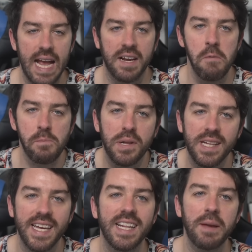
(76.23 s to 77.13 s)

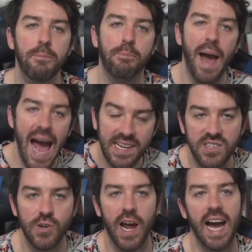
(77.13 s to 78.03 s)
completely
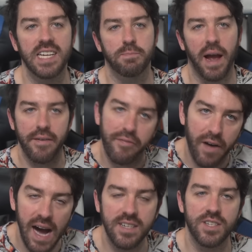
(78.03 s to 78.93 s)
bastardized by
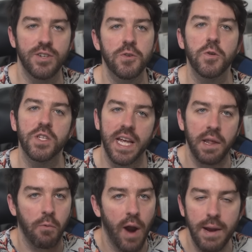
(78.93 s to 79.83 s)
Fox News and
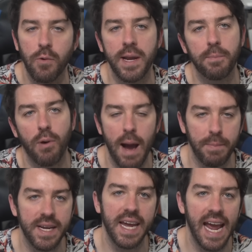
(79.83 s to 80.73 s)
the right-wing
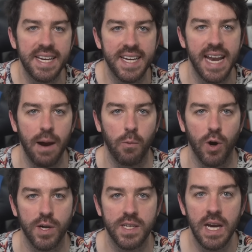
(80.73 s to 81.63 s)
propaganda
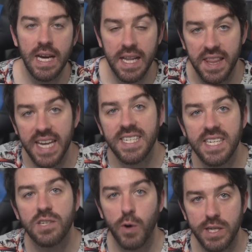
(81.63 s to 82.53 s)
networks. This
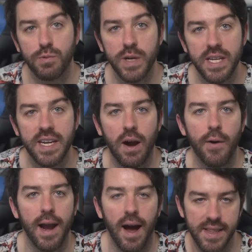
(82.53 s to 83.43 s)
is what's really
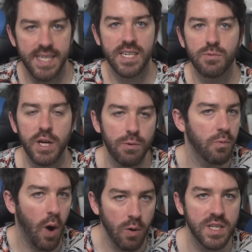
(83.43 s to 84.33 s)
going on. This is what you
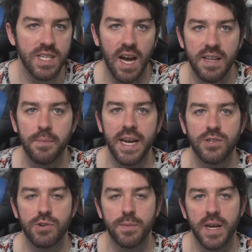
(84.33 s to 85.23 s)
won't see on the
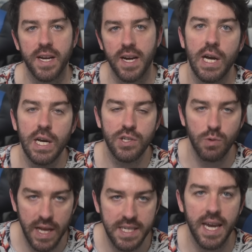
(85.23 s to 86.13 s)
mainstream media. So
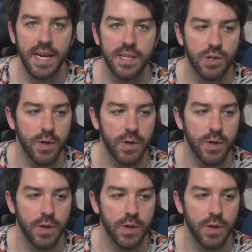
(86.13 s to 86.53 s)
let's get into